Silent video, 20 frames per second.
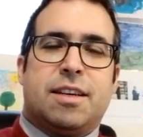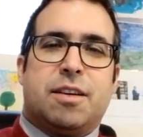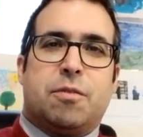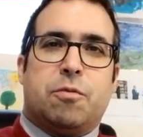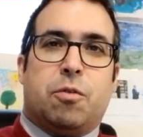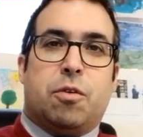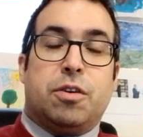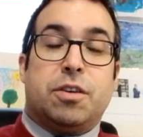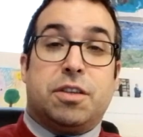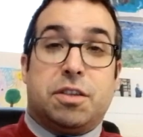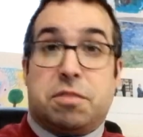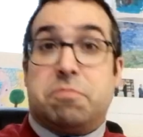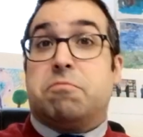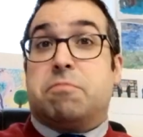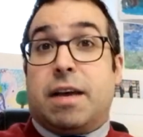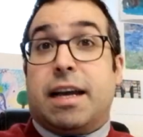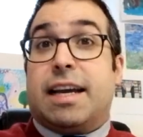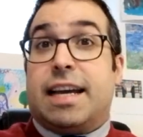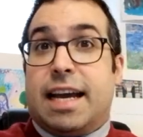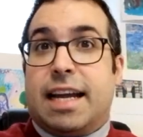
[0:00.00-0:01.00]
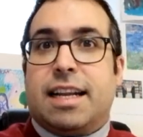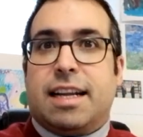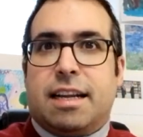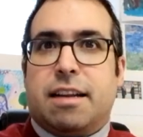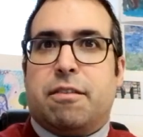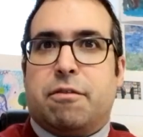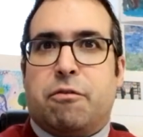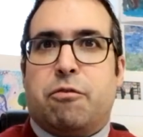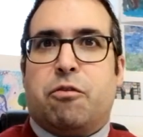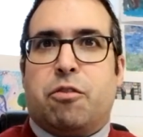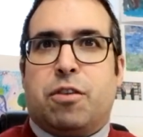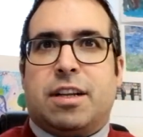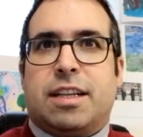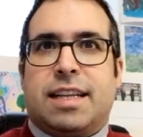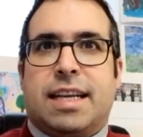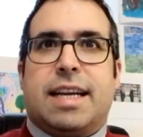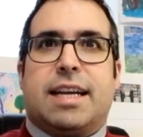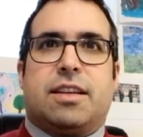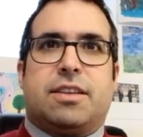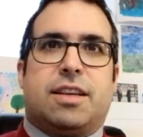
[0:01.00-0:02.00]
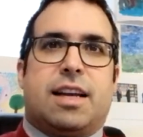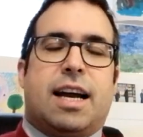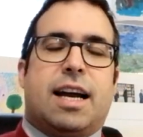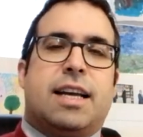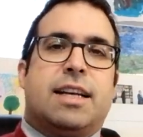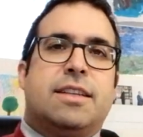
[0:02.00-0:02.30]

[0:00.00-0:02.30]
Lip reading: was, again in Voltaire's eyes,